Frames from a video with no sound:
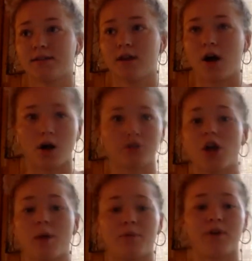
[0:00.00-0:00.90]
on
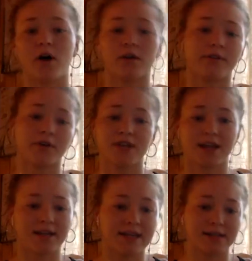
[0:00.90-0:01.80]
top of all of our
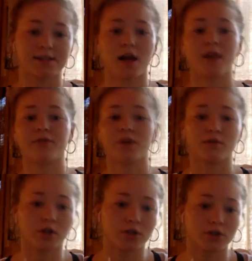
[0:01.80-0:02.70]
technique stuff and our
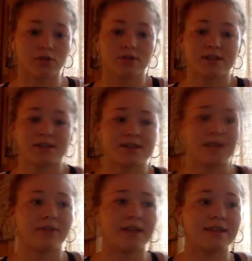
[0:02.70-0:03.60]
rehearsals and
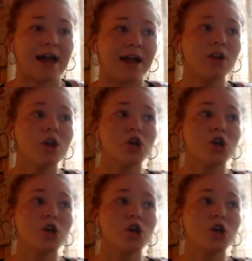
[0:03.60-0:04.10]
stuff like that.